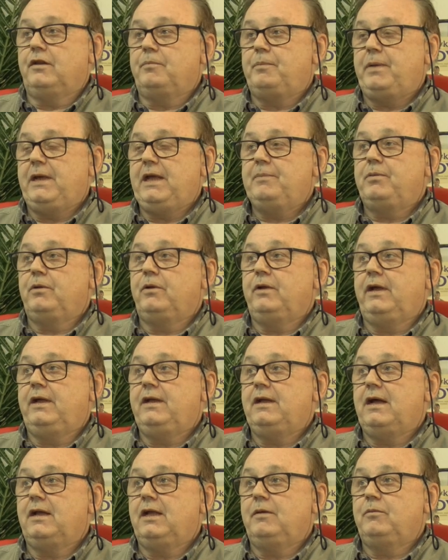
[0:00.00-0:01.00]
the people
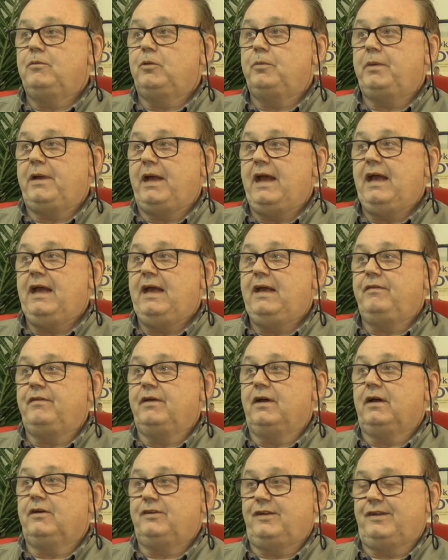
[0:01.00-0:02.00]
in animal
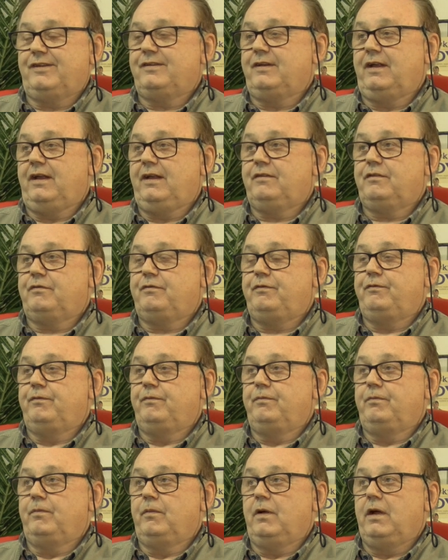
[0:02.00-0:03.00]
behaviour, because it's, it's
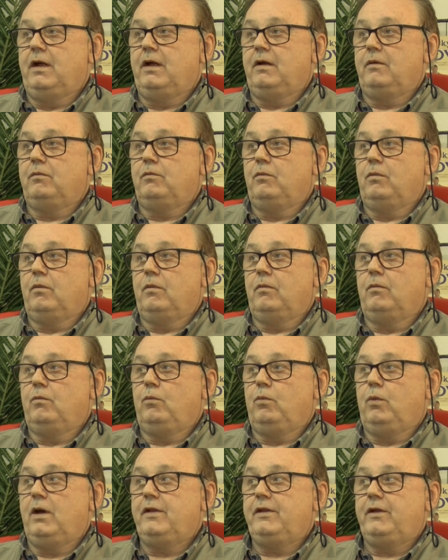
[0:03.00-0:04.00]
uh,
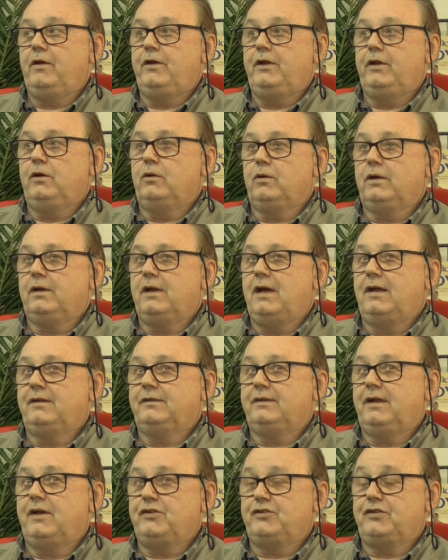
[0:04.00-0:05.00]
we're the only
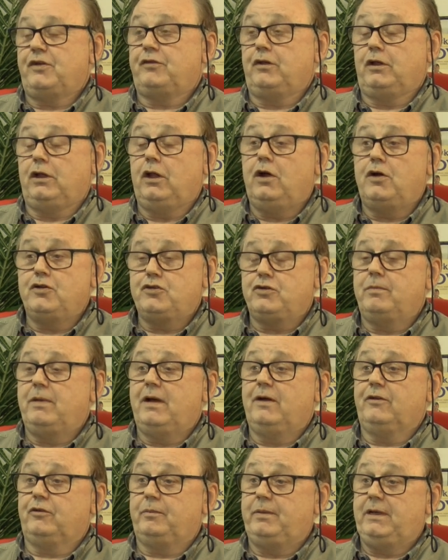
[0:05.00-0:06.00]
organisation that's a large
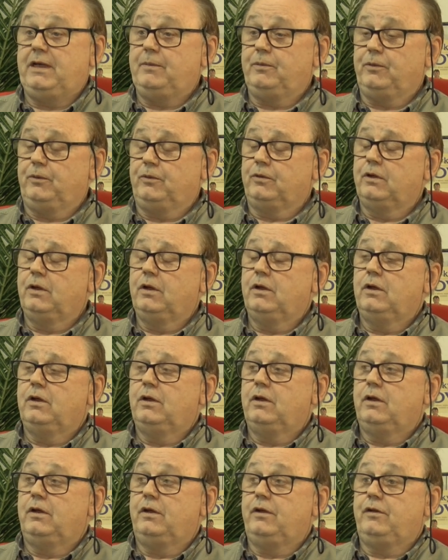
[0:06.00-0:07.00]
amount of people
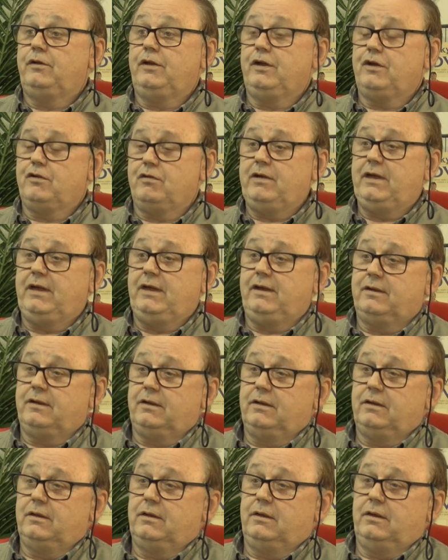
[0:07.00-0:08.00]
degreed
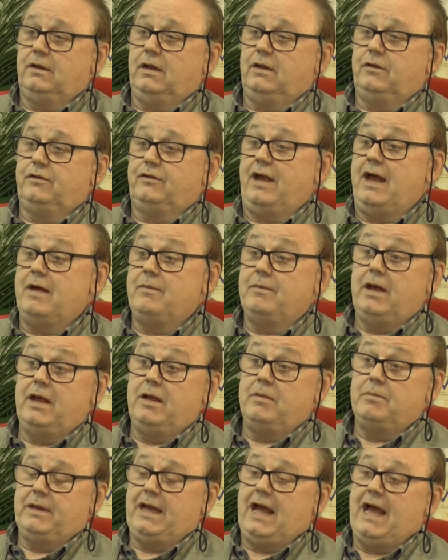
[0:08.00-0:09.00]
to M A
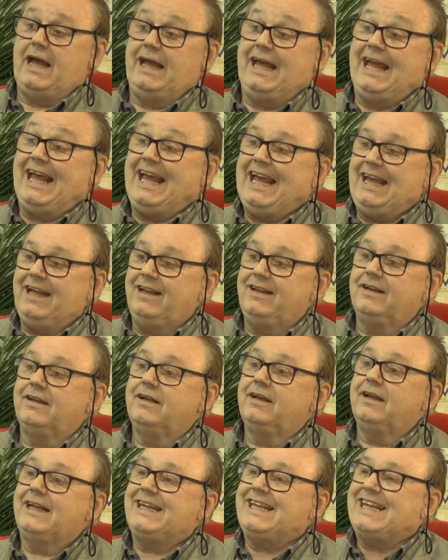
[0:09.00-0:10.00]
and B A in
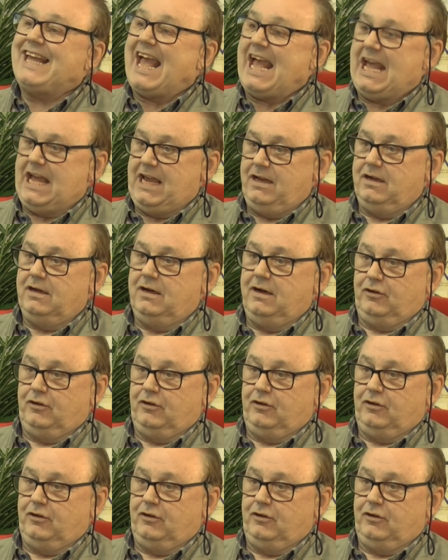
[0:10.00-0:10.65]
canine